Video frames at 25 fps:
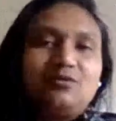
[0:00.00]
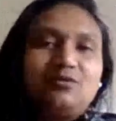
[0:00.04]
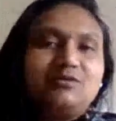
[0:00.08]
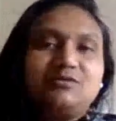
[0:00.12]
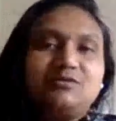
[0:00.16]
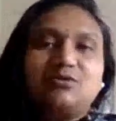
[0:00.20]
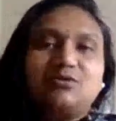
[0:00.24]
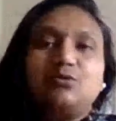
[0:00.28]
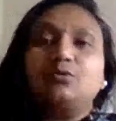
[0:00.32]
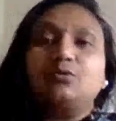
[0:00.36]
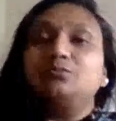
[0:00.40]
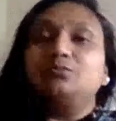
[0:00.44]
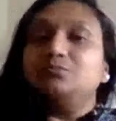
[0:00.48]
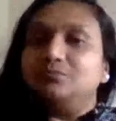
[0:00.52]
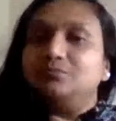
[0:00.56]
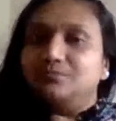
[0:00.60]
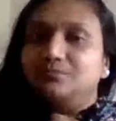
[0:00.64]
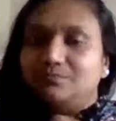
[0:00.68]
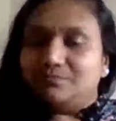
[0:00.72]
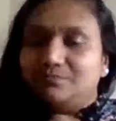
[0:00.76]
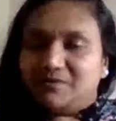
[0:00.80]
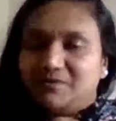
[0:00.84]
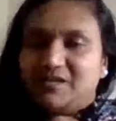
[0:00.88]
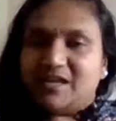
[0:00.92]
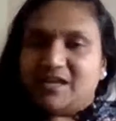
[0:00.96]
also
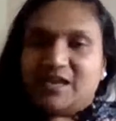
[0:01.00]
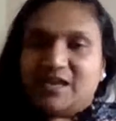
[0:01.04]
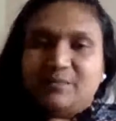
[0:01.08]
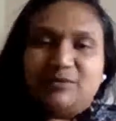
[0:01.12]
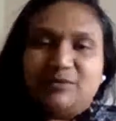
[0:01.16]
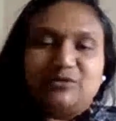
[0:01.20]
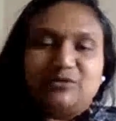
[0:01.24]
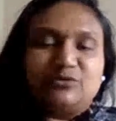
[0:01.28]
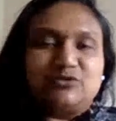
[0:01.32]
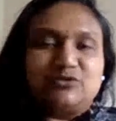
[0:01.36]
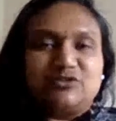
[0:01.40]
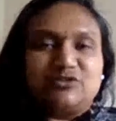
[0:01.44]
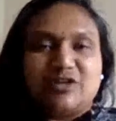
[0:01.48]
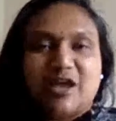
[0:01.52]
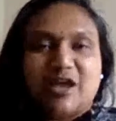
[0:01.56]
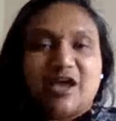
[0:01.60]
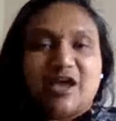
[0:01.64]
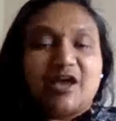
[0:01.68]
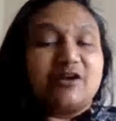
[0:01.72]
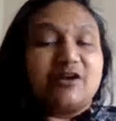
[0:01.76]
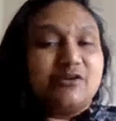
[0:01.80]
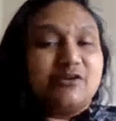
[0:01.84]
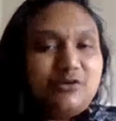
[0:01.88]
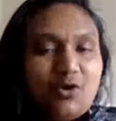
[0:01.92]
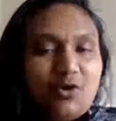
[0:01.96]
be able to
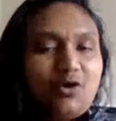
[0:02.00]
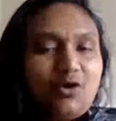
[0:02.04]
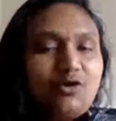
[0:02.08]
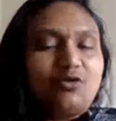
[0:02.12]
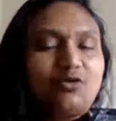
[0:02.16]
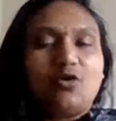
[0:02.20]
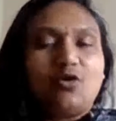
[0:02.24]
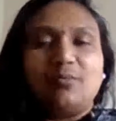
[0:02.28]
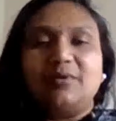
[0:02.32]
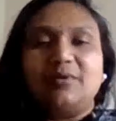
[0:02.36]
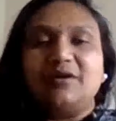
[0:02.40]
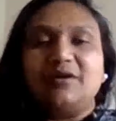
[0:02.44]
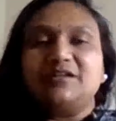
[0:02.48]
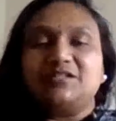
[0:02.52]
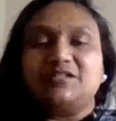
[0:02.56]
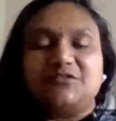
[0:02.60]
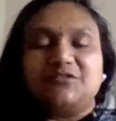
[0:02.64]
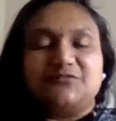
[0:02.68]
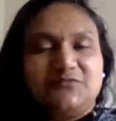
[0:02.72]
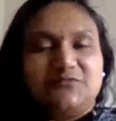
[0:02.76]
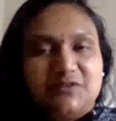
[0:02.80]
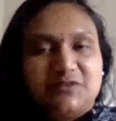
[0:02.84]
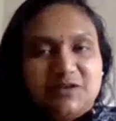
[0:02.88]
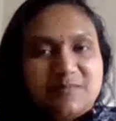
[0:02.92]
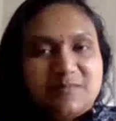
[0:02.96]
share your
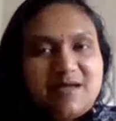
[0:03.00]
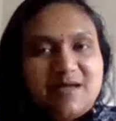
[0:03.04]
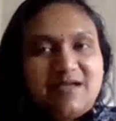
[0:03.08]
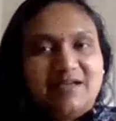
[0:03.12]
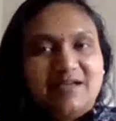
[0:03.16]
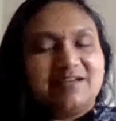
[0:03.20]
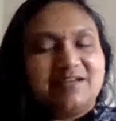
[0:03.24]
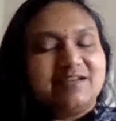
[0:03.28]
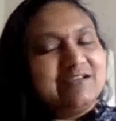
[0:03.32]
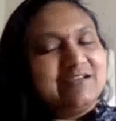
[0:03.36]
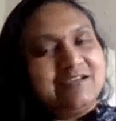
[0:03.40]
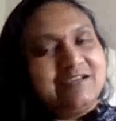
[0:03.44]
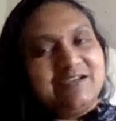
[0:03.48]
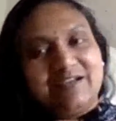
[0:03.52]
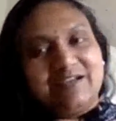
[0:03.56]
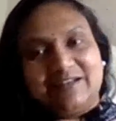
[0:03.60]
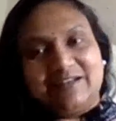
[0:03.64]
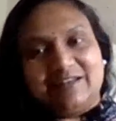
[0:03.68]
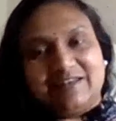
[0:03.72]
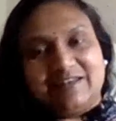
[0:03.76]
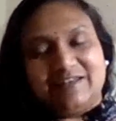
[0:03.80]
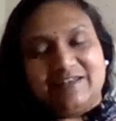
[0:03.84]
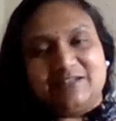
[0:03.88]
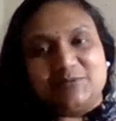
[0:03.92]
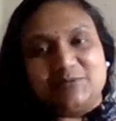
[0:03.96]
comments and feedback
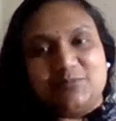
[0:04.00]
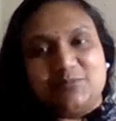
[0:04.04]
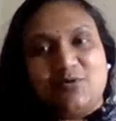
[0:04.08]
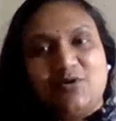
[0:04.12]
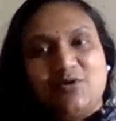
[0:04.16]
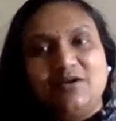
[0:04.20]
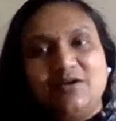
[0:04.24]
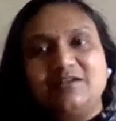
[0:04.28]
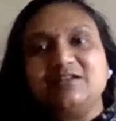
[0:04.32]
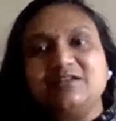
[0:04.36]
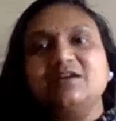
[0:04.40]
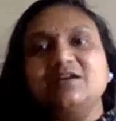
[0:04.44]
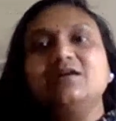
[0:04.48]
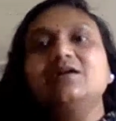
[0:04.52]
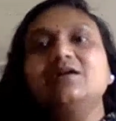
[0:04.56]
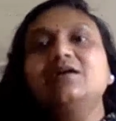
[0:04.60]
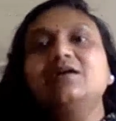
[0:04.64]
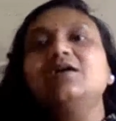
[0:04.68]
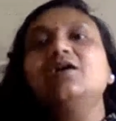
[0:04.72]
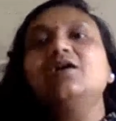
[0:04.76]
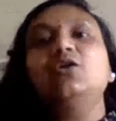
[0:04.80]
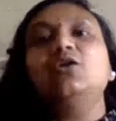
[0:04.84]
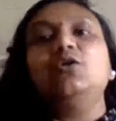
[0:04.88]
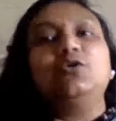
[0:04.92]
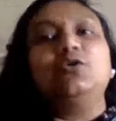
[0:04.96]
at later point.
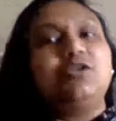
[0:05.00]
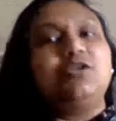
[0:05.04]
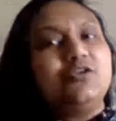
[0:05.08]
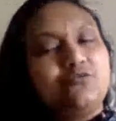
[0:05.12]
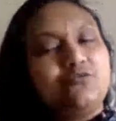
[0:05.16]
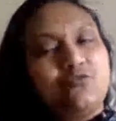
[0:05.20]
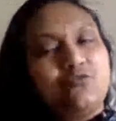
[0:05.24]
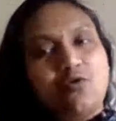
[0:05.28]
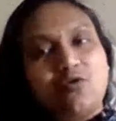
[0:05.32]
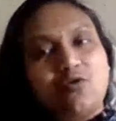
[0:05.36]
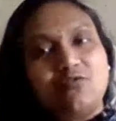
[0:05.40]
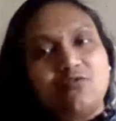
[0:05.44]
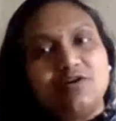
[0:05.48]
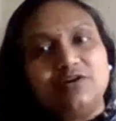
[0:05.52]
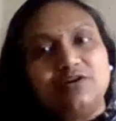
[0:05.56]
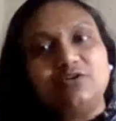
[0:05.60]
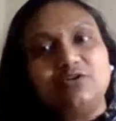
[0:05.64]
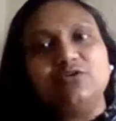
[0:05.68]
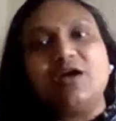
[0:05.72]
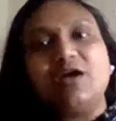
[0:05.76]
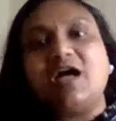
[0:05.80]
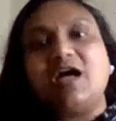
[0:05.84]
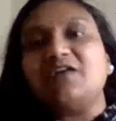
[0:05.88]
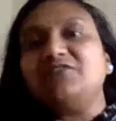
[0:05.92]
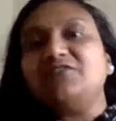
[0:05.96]
Looking
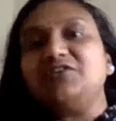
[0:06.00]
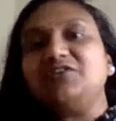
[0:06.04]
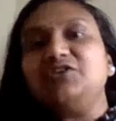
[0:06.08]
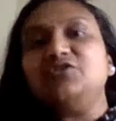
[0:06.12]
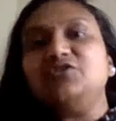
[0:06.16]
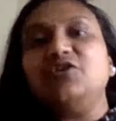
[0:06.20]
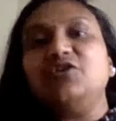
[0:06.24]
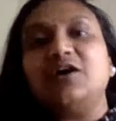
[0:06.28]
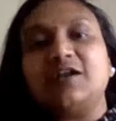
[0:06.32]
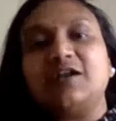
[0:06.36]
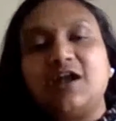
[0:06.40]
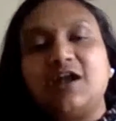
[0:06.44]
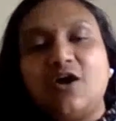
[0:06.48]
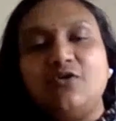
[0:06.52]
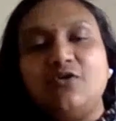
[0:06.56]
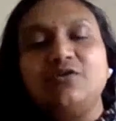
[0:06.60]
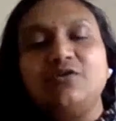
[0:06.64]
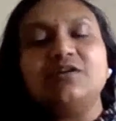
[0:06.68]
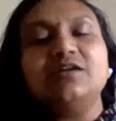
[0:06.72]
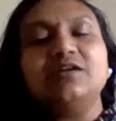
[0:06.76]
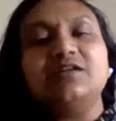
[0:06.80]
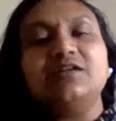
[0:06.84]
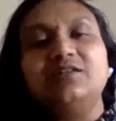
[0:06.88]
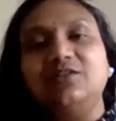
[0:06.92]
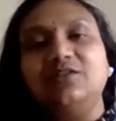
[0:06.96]
forward to having you
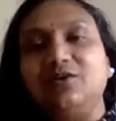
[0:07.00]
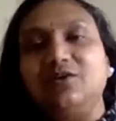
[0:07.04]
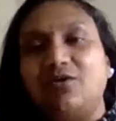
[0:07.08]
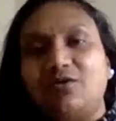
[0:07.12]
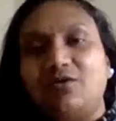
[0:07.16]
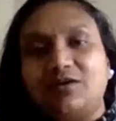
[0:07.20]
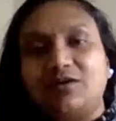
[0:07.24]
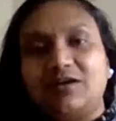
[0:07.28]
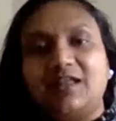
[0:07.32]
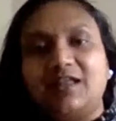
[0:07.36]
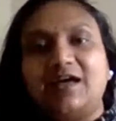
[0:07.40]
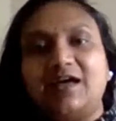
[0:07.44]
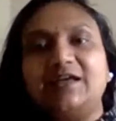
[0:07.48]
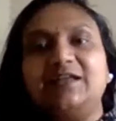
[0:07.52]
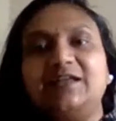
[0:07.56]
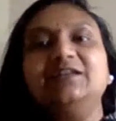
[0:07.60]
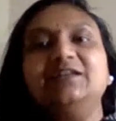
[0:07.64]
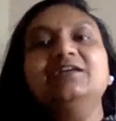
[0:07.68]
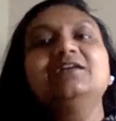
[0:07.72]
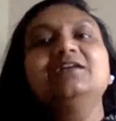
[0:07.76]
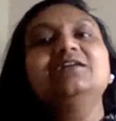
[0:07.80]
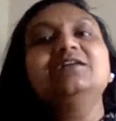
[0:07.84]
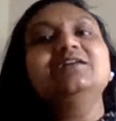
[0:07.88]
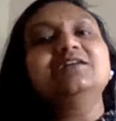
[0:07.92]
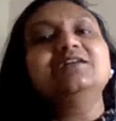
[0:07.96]
around in the
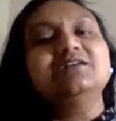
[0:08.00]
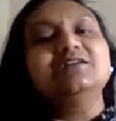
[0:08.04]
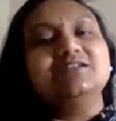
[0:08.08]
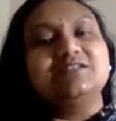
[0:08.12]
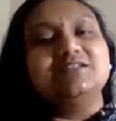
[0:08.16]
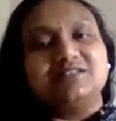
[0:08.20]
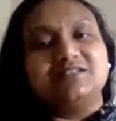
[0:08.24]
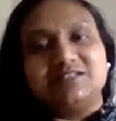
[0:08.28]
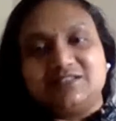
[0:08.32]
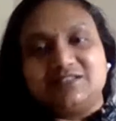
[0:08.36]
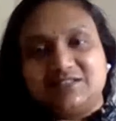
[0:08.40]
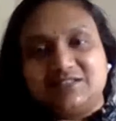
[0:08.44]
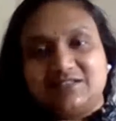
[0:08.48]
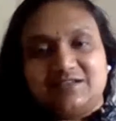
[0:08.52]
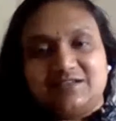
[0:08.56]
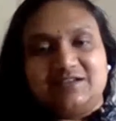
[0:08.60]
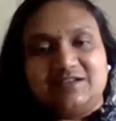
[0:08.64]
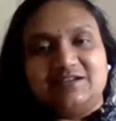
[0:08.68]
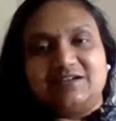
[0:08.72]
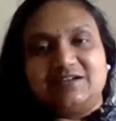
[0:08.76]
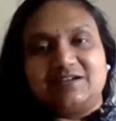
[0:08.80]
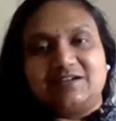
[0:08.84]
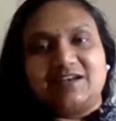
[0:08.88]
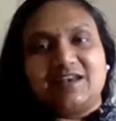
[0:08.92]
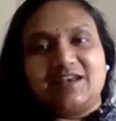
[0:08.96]
online
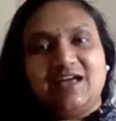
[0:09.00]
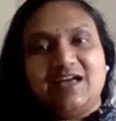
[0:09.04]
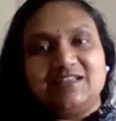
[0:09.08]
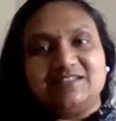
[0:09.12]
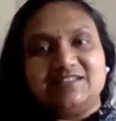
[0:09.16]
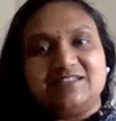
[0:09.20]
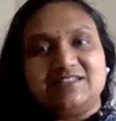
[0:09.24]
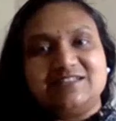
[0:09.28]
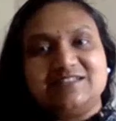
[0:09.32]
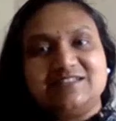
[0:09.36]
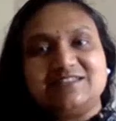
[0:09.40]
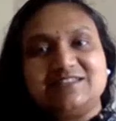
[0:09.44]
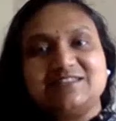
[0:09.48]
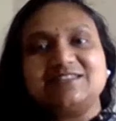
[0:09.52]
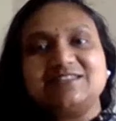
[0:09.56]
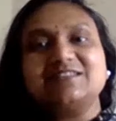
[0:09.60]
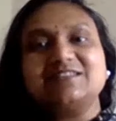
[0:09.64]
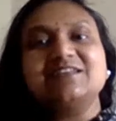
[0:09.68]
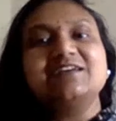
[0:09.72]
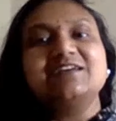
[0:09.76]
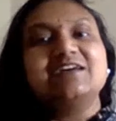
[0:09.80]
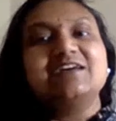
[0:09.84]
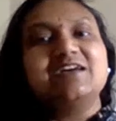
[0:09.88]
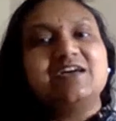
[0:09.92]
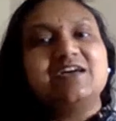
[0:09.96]

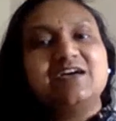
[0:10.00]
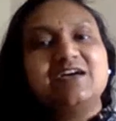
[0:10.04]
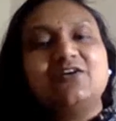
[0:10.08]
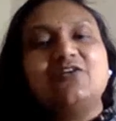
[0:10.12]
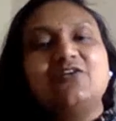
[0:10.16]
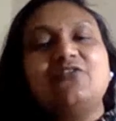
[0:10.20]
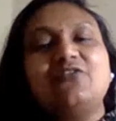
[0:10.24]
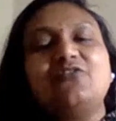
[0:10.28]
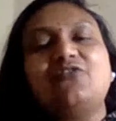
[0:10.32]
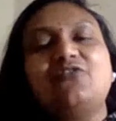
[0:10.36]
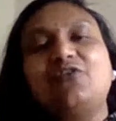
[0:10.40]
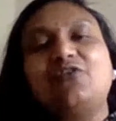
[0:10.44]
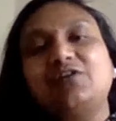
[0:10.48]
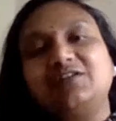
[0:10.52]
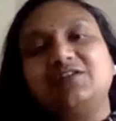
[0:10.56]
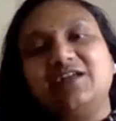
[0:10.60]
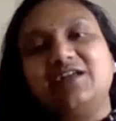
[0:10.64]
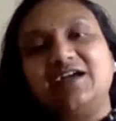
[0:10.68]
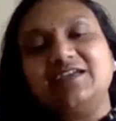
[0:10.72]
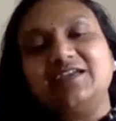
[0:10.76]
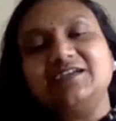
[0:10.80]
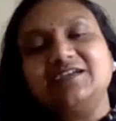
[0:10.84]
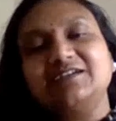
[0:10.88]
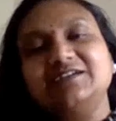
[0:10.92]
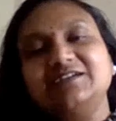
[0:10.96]
classes for
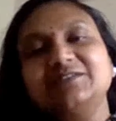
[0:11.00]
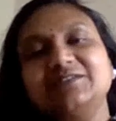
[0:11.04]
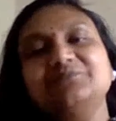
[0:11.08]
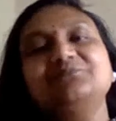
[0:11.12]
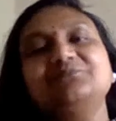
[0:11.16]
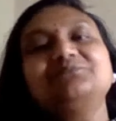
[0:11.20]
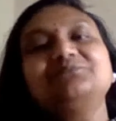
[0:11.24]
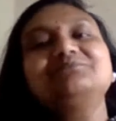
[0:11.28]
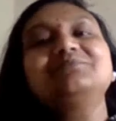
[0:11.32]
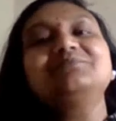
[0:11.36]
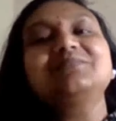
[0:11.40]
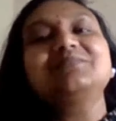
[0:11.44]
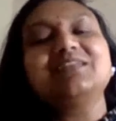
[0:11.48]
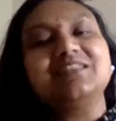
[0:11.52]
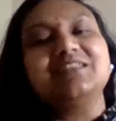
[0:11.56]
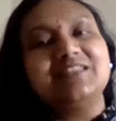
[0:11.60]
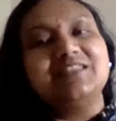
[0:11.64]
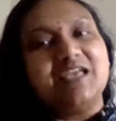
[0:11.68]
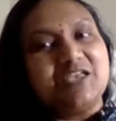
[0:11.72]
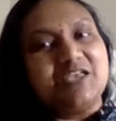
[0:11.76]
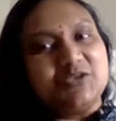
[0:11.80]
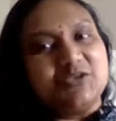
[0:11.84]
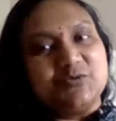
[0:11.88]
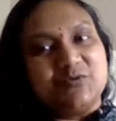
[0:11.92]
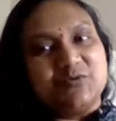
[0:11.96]
Tiger.
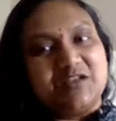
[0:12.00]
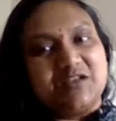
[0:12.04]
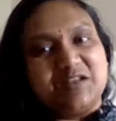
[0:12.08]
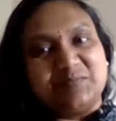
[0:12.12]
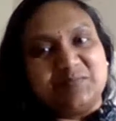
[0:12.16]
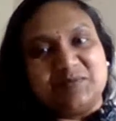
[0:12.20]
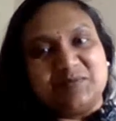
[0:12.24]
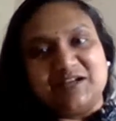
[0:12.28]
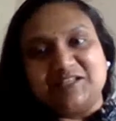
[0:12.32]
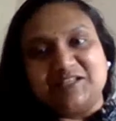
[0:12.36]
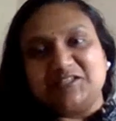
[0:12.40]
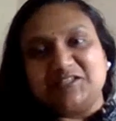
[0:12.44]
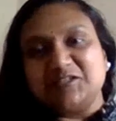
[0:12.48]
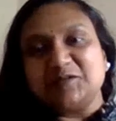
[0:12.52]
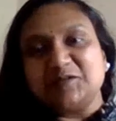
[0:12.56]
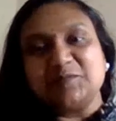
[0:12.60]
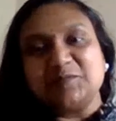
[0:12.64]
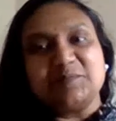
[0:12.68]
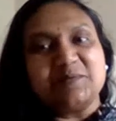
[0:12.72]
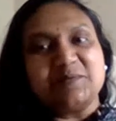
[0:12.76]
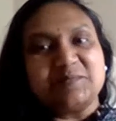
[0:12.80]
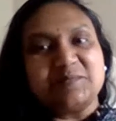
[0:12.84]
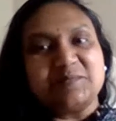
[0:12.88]
Thank you very much.